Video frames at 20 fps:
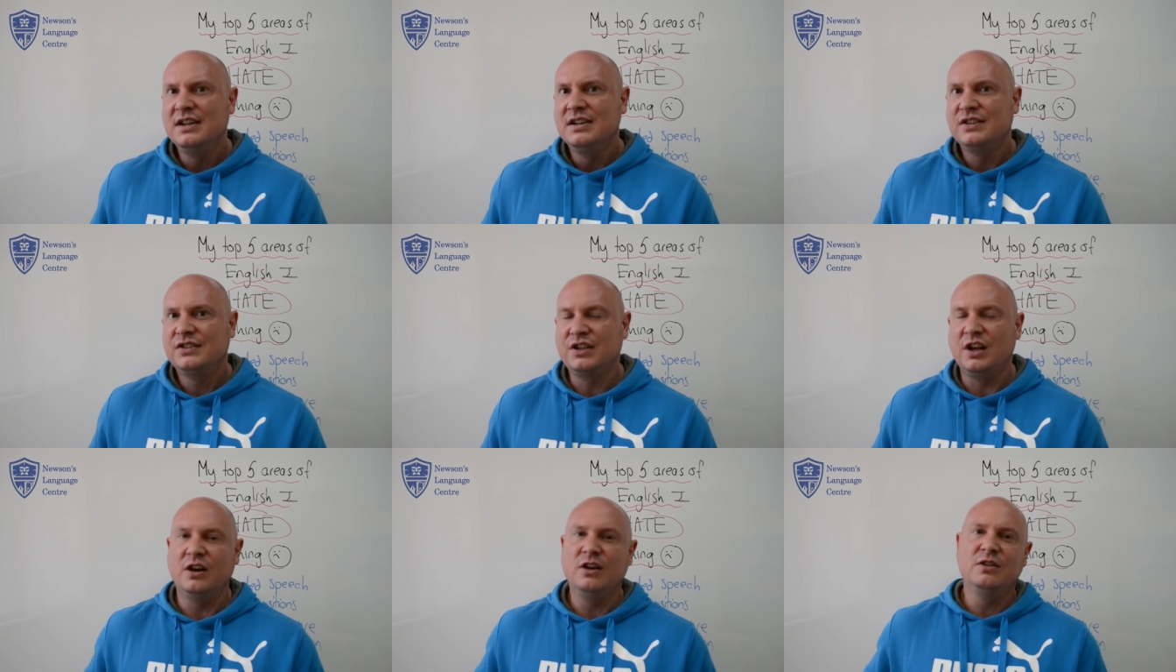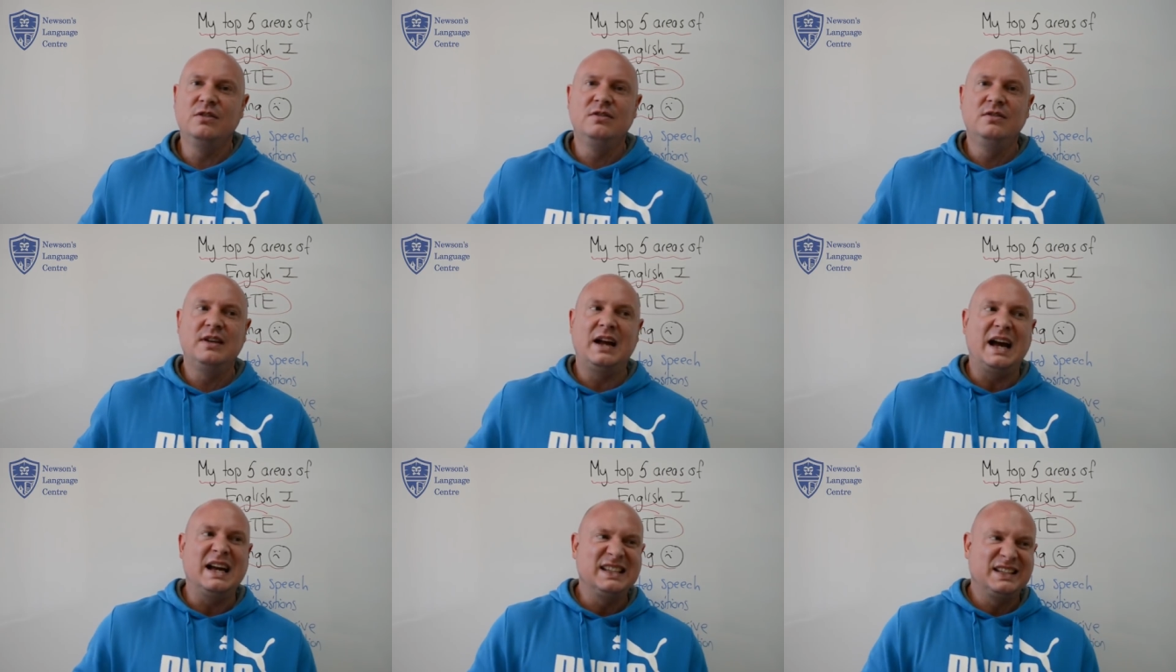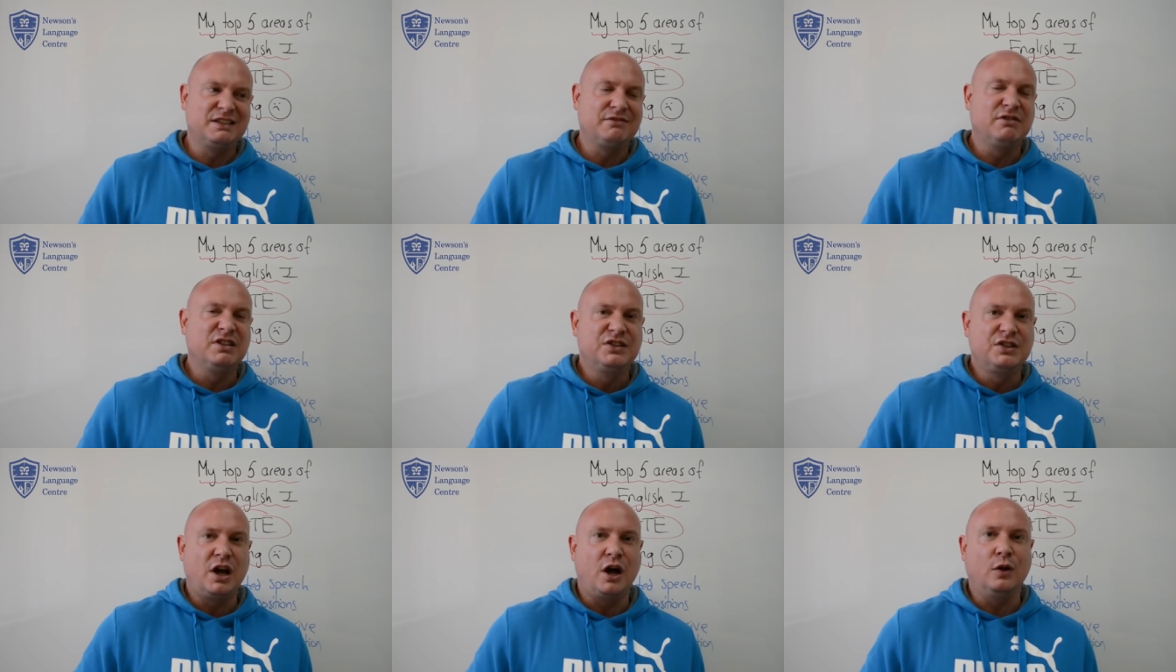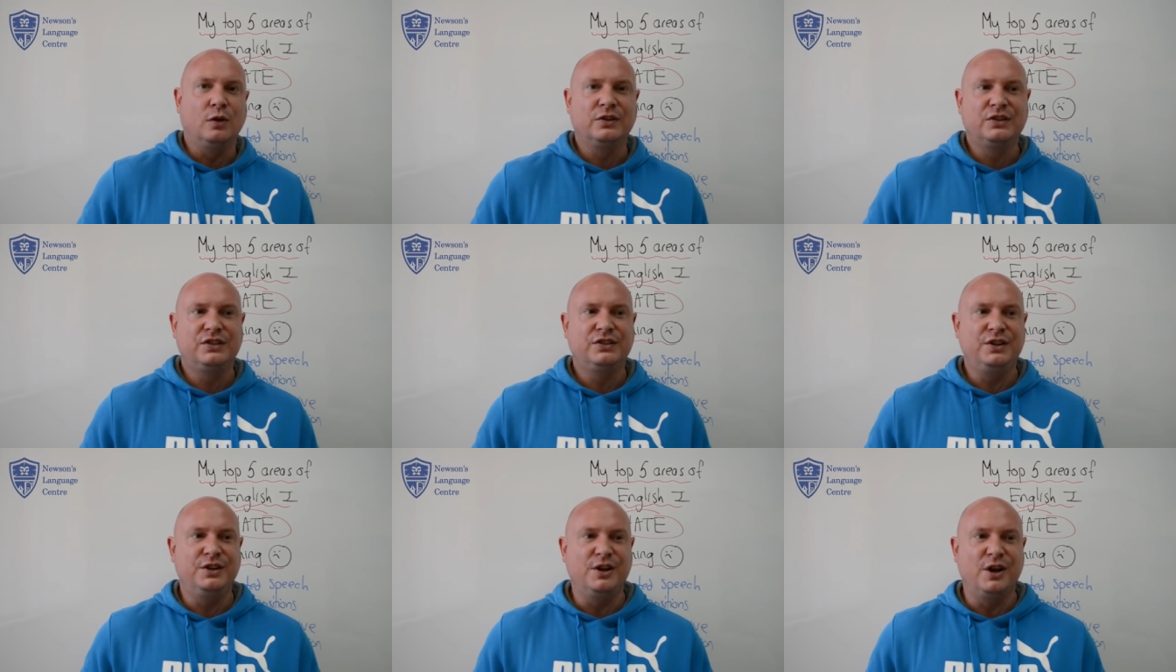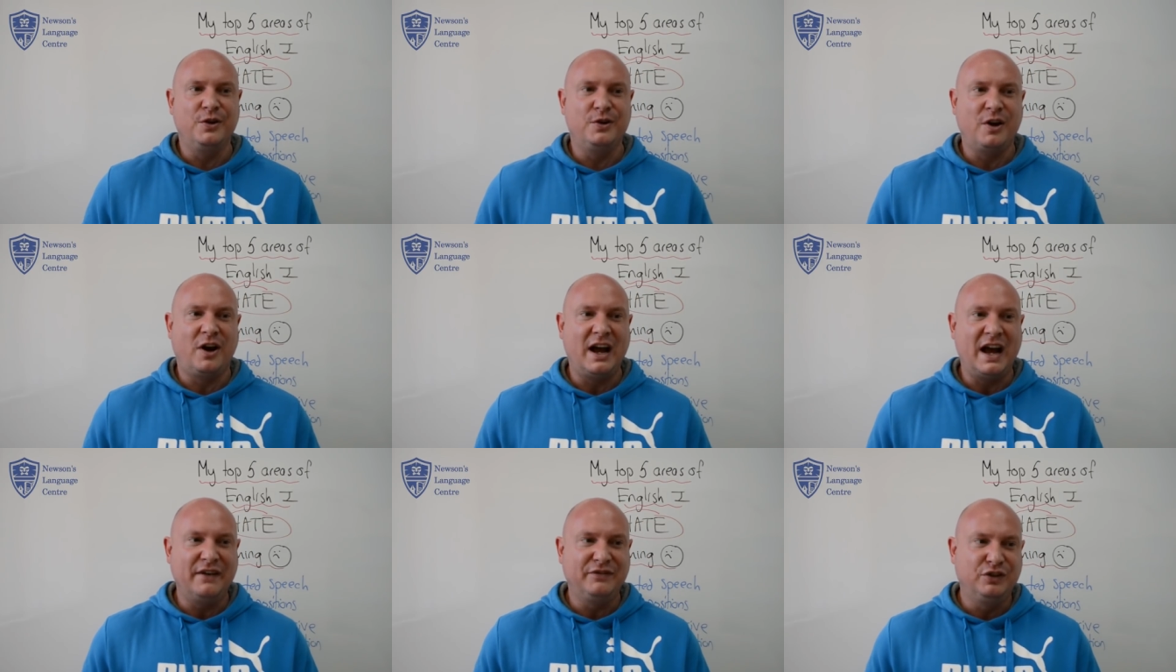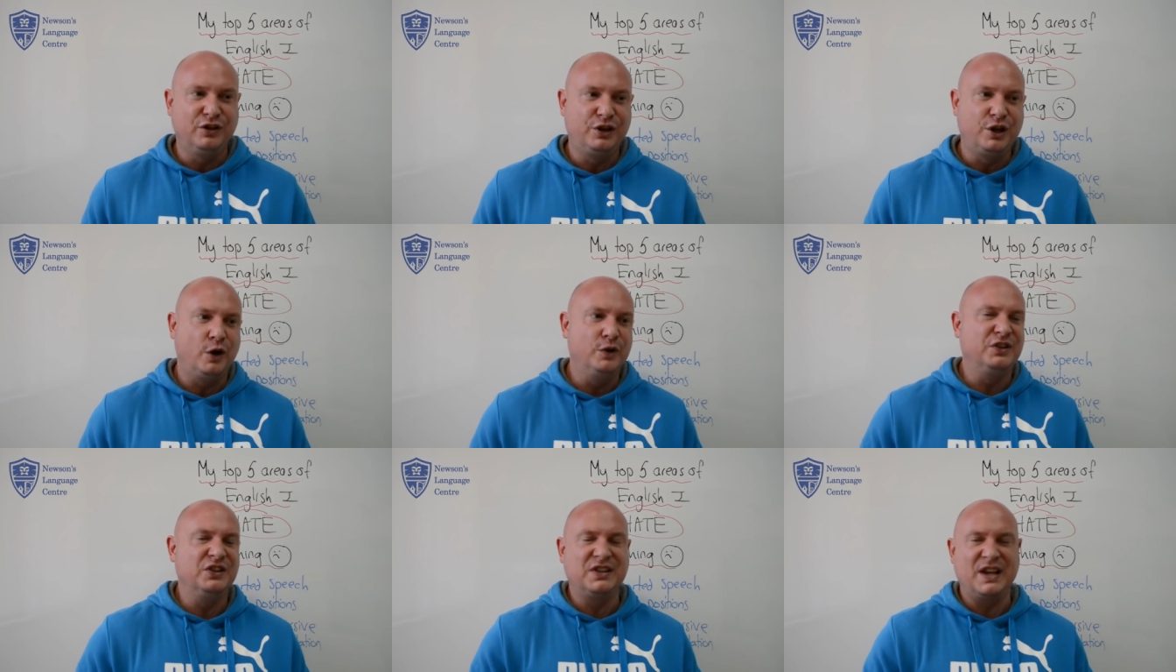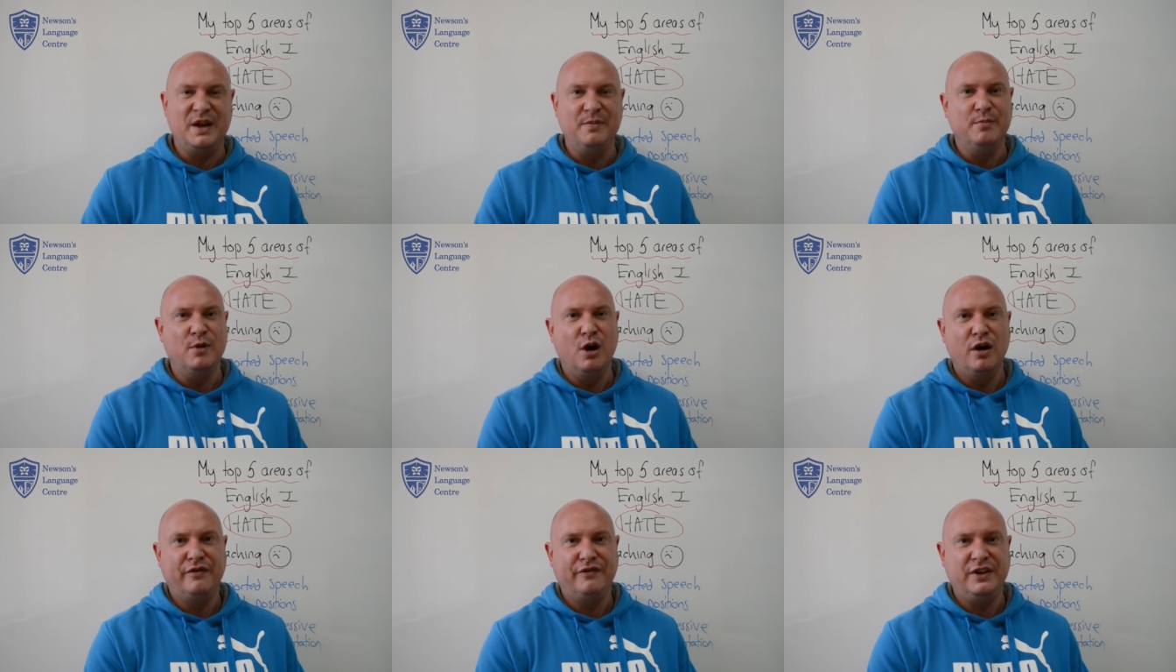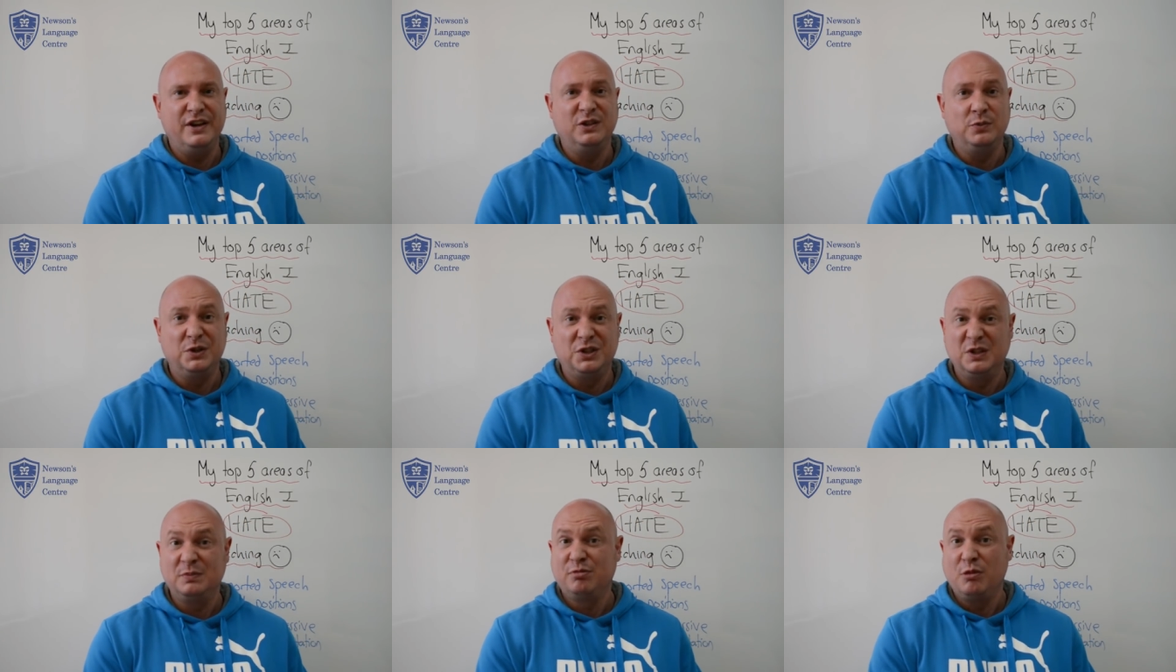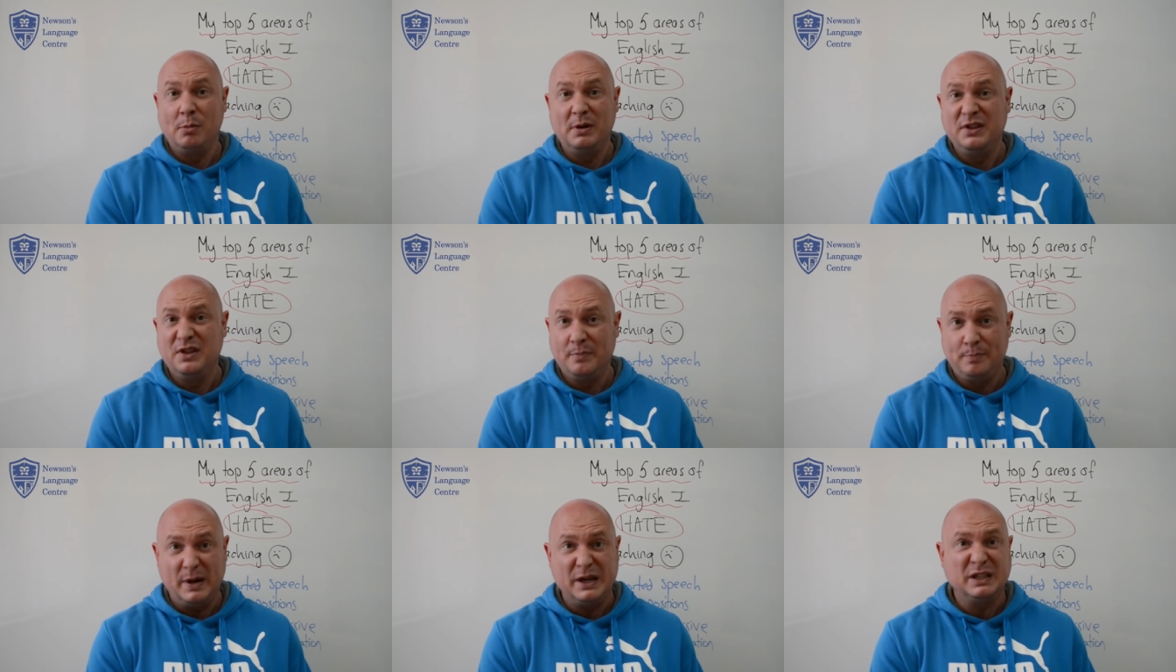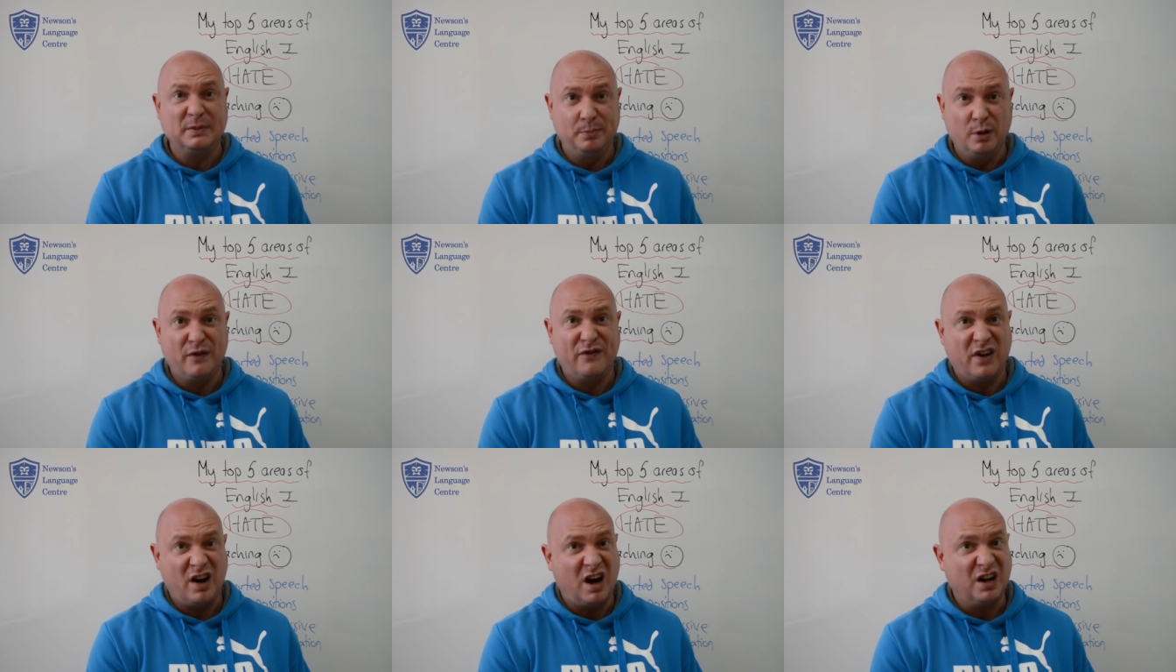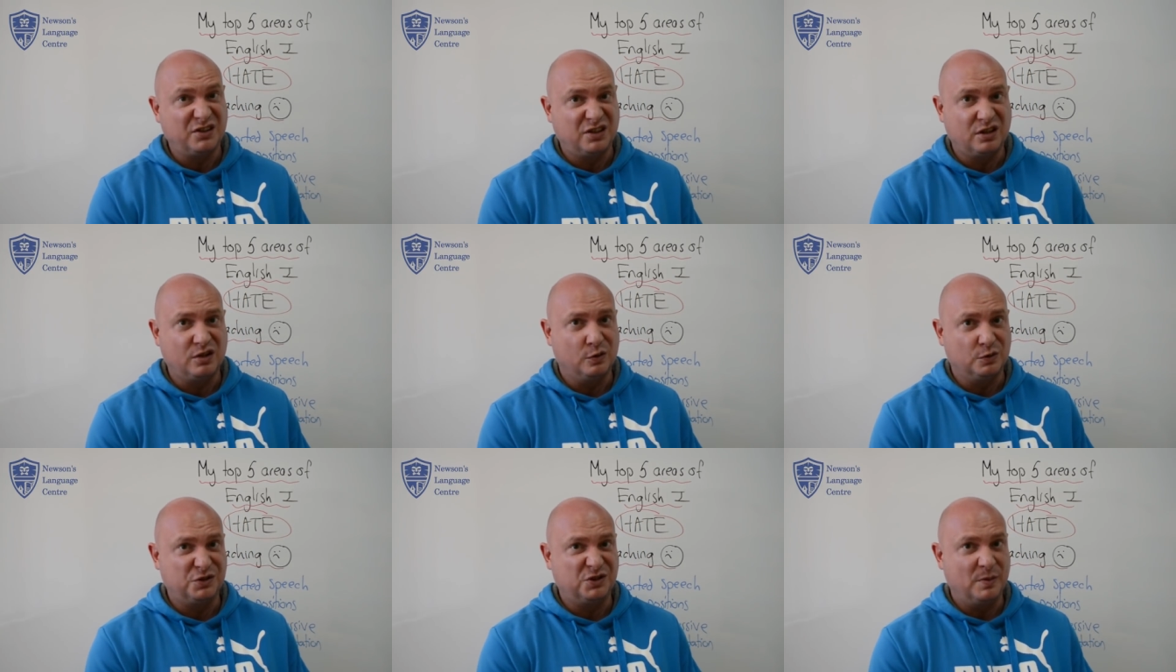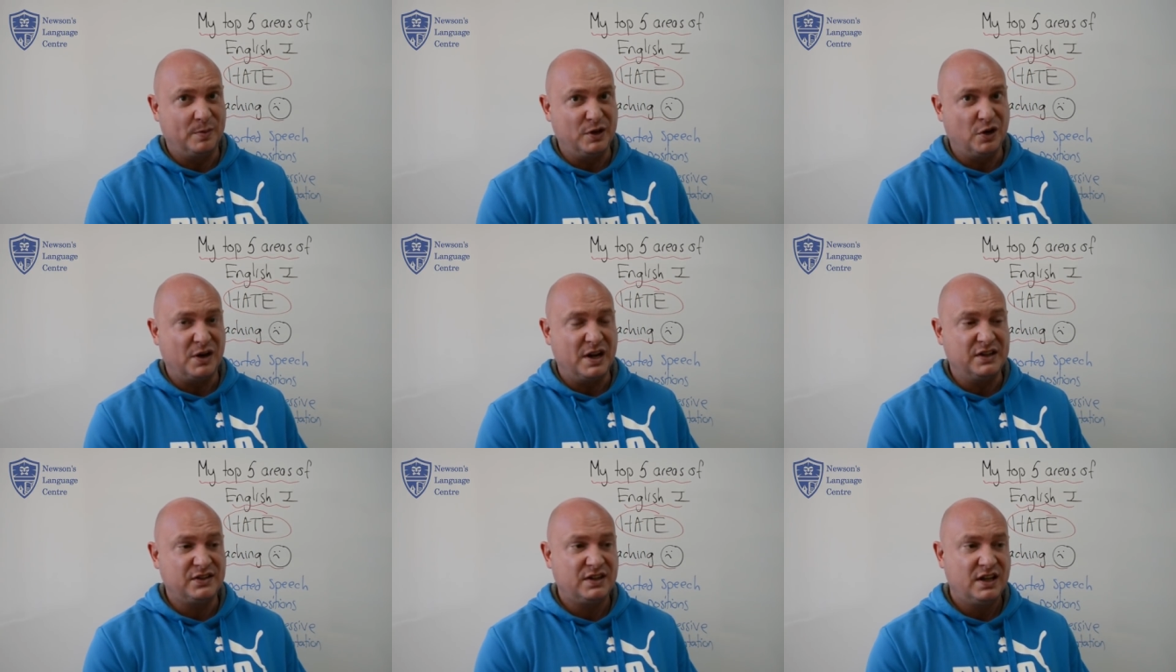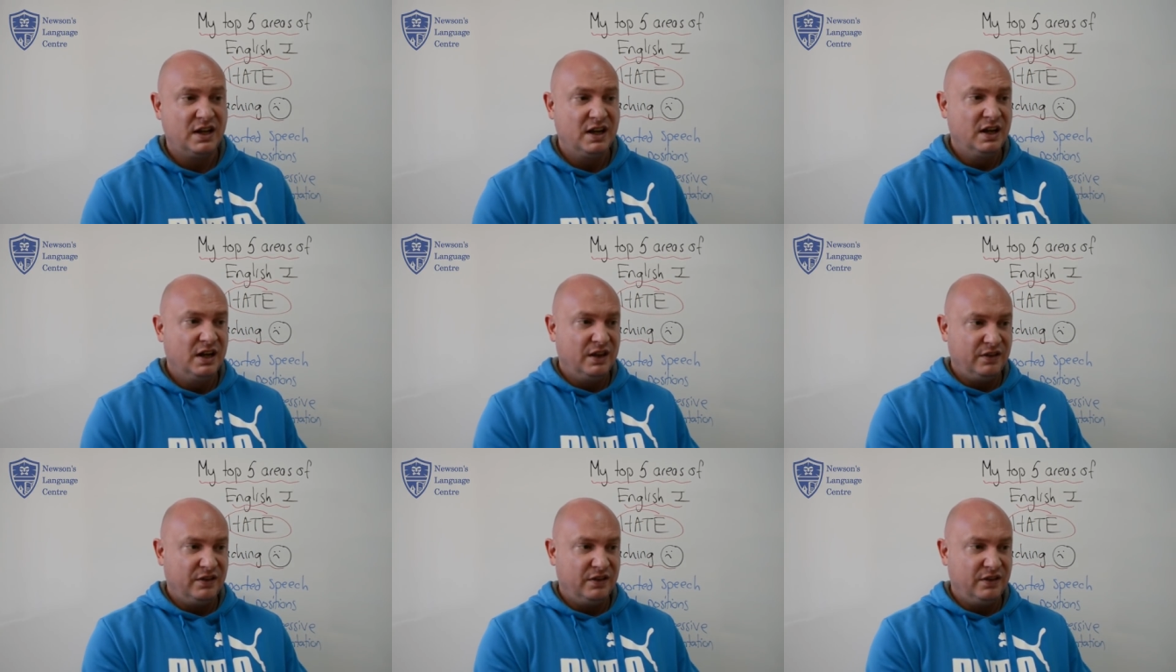So as a result, I have to go to, say, Murphy's, which is probably the best book for articles, to be honest.